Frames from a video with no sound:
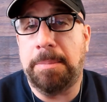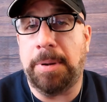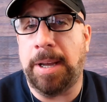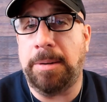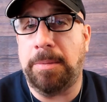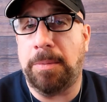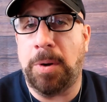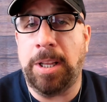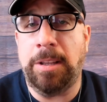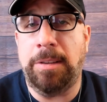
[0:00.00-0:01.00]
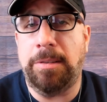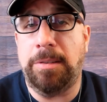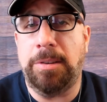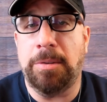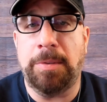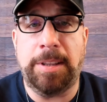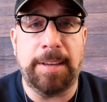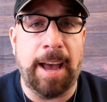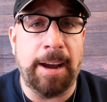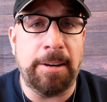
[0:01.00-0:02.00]
but when you're
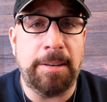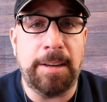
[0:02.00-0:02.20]
retired